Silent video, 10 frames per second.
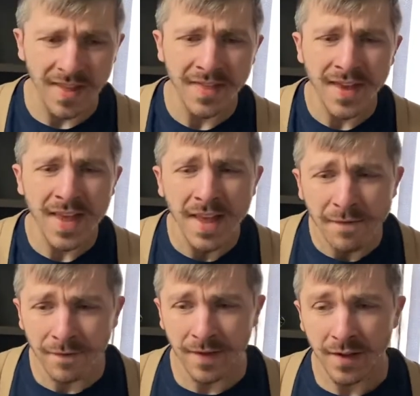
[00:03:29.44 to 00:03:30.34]

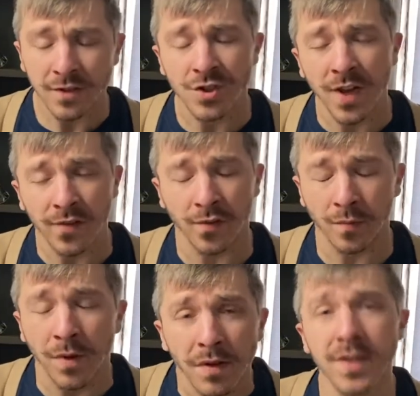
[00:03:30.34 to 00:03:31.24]
if Jesus
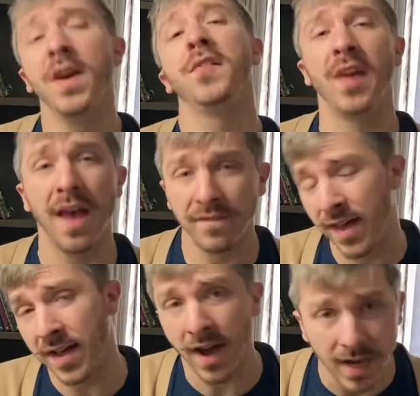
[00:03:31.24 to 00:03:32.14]
really does have
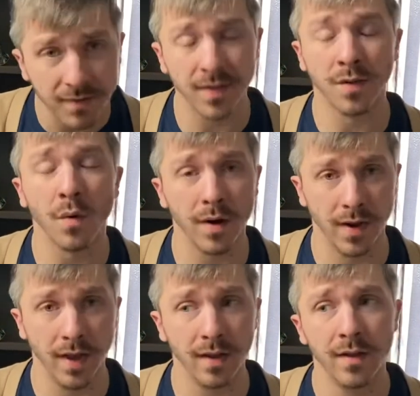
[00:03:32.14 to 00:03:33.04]
that kind of
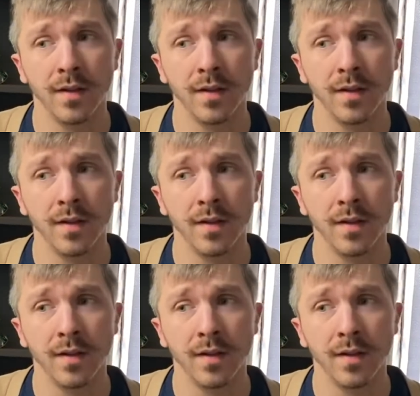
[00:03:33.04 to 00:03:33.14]
authority,